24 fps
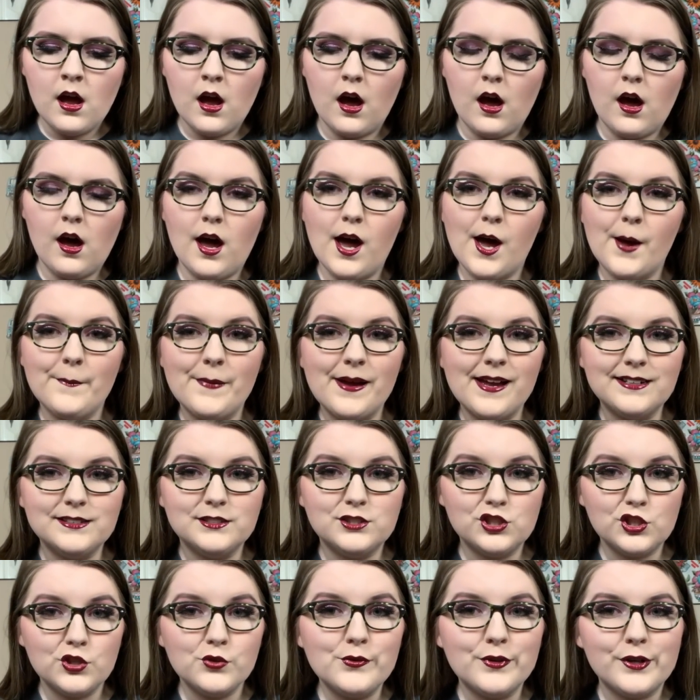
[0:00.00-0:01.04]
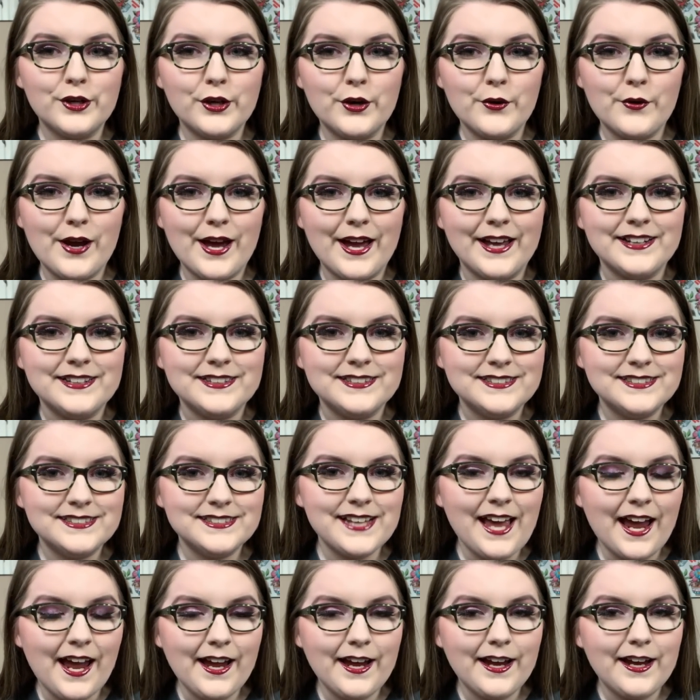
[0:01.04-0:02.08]
I do want to go ahead and
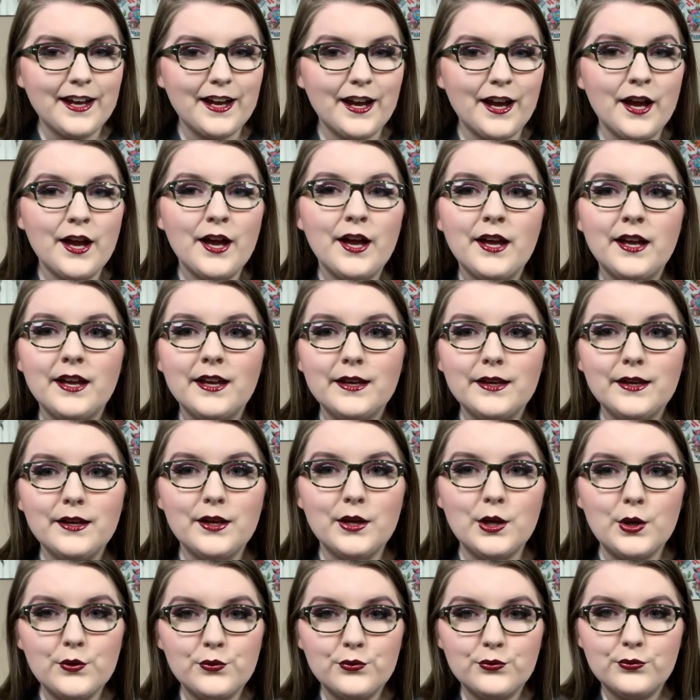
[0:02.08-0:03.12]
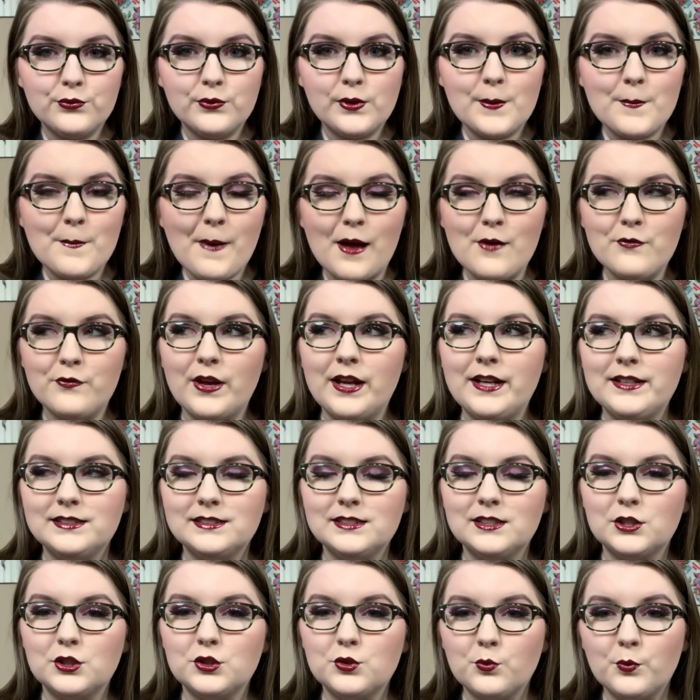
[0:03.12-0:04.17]
say, if my face
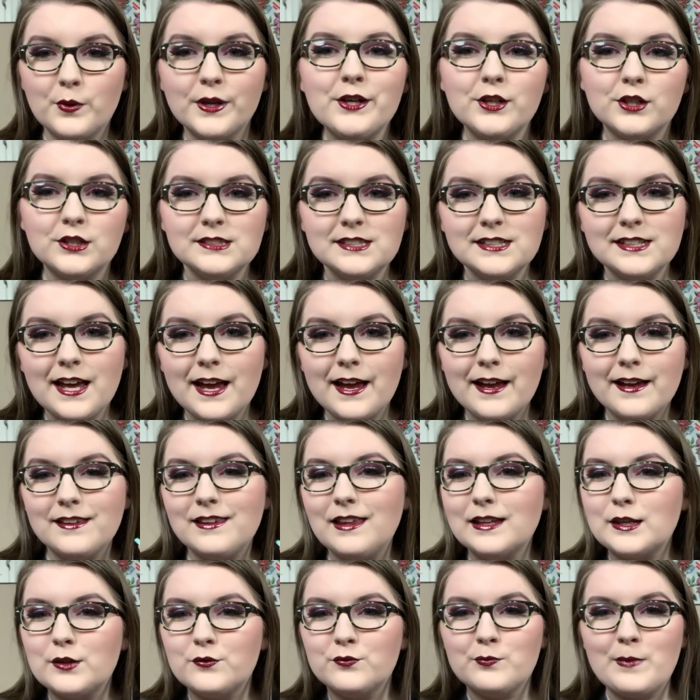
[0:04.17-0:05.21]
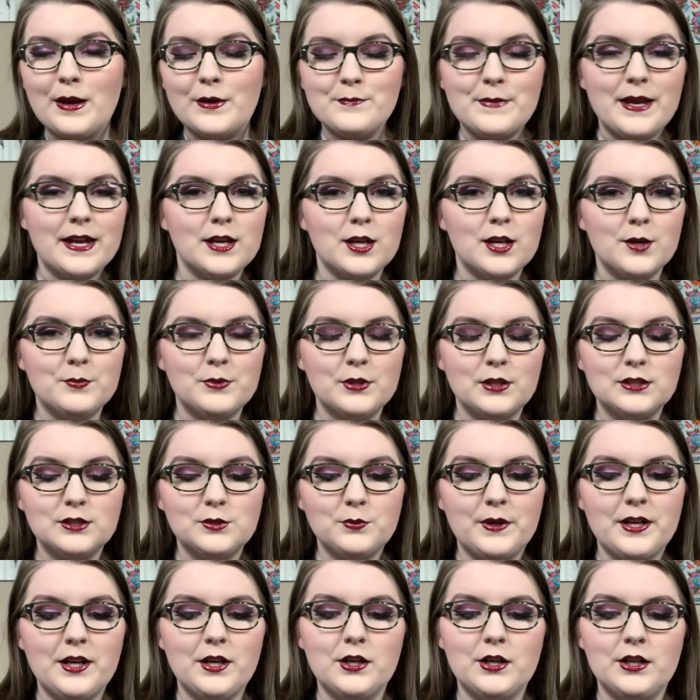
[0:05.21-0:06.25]
looks weird today, like if my makeup looks
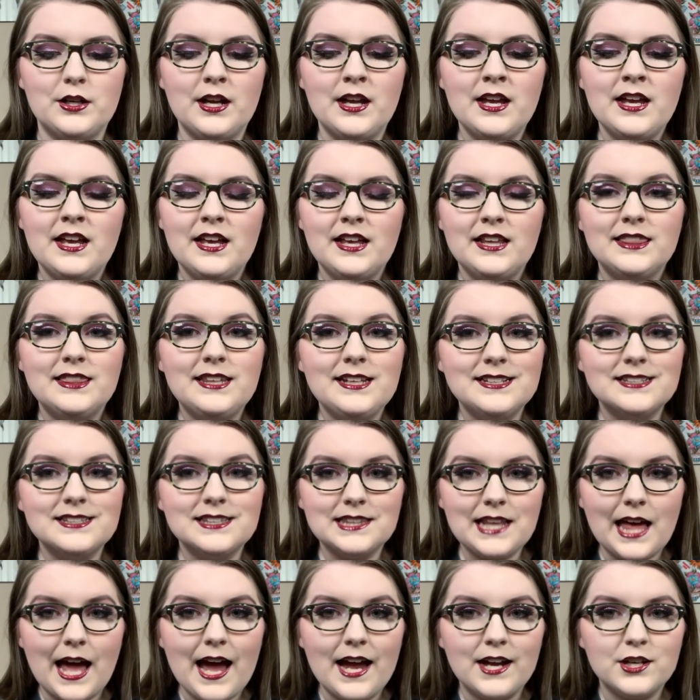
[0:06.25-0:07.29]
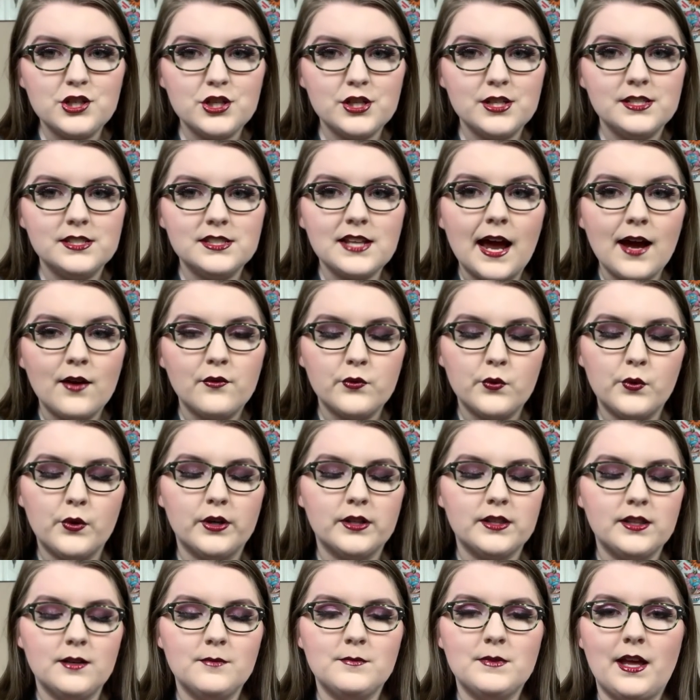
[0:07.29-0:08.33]
weird, these lashes, I've
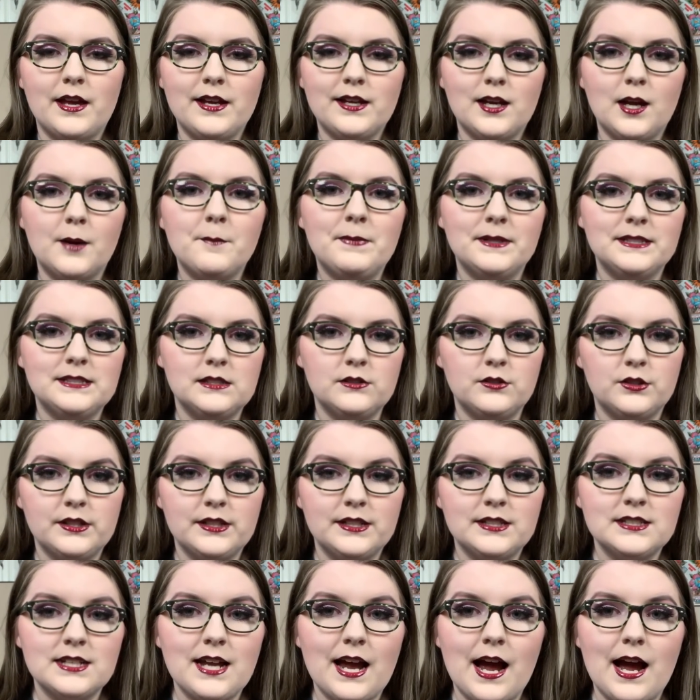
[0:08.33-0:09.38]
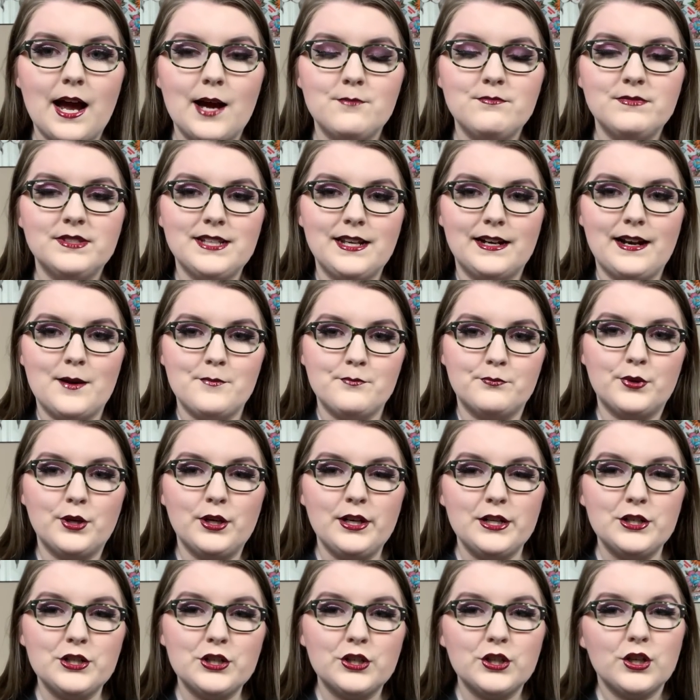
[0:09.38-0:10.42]
worn them like a bazillion times and I'm
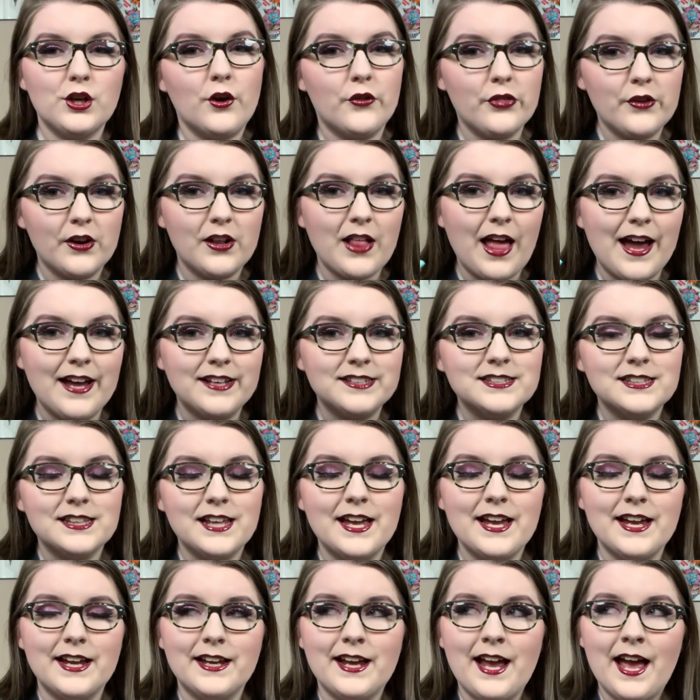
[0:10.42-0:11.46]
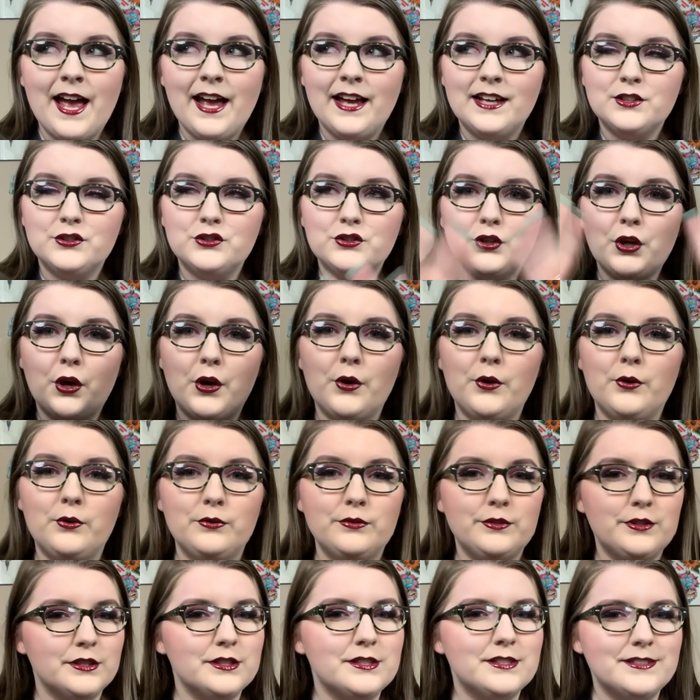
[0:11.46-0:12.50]
pretty sure they're on their last leg, so
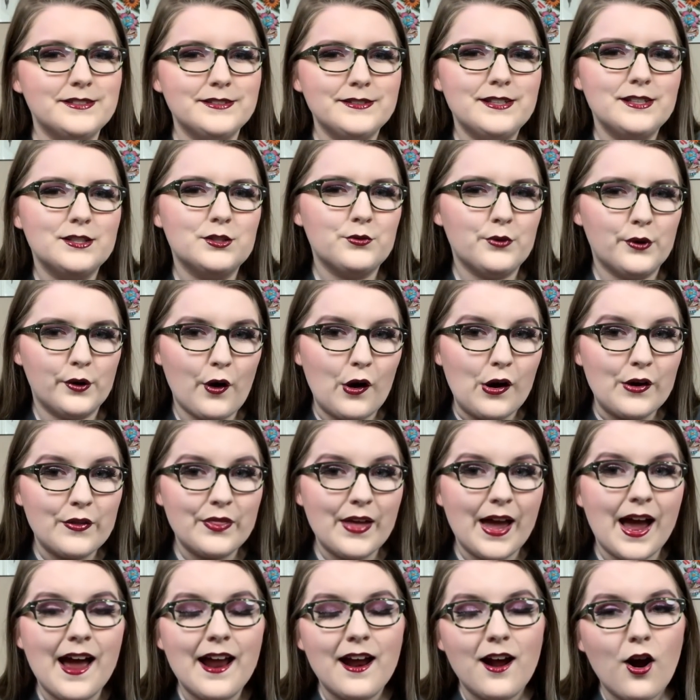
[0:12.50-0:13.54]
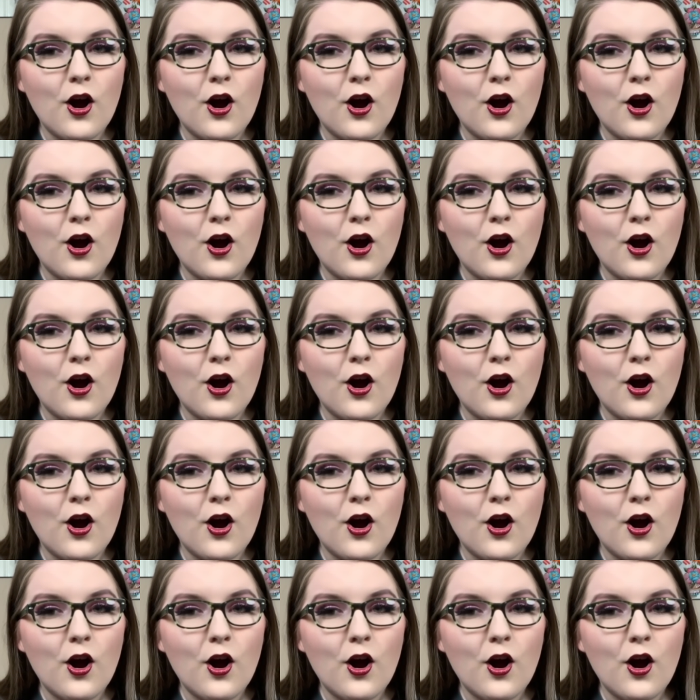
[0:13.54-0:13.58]
just disregard that.